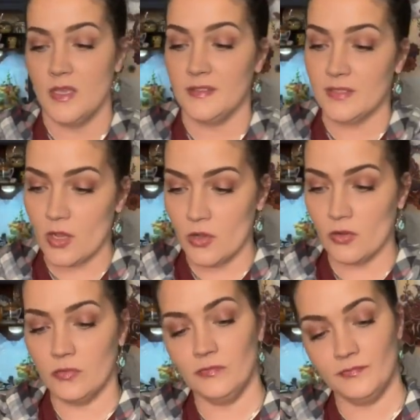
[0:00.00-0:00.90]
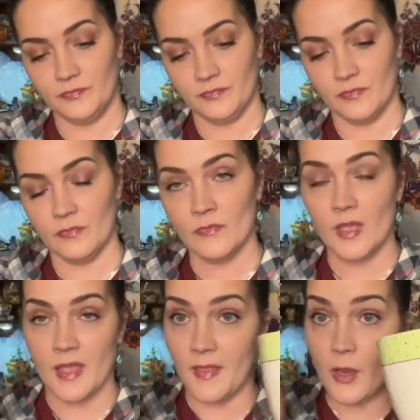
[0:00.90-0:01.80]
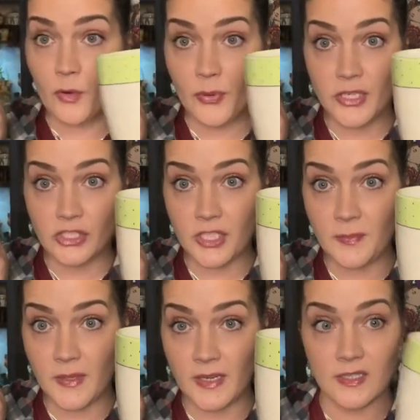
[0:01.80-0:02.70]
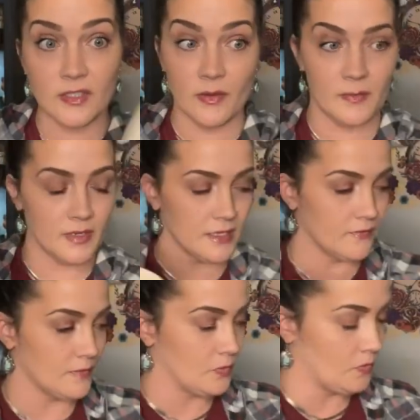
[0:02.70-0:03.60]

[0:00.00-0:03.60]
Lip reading: So, and they were pretty cheap there, so I'm gonna give them a